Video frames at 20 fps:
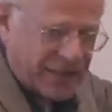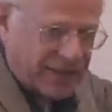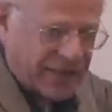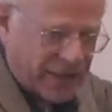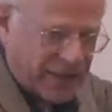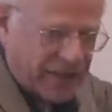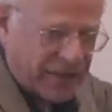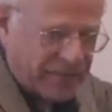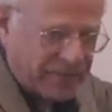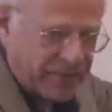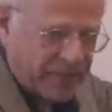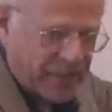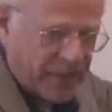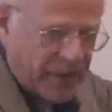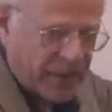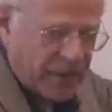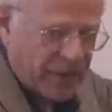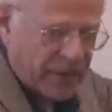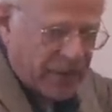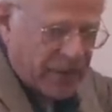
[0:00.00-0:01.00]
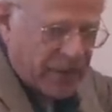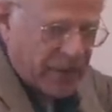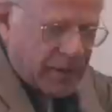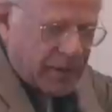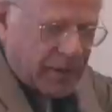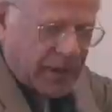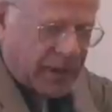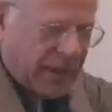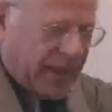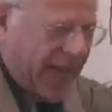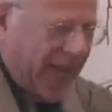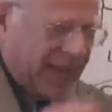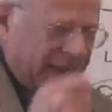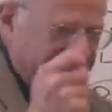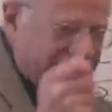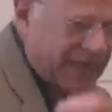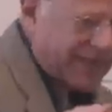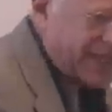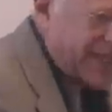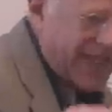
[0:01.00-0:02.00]
ED." And he had
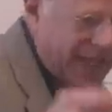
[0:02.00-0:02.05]
to say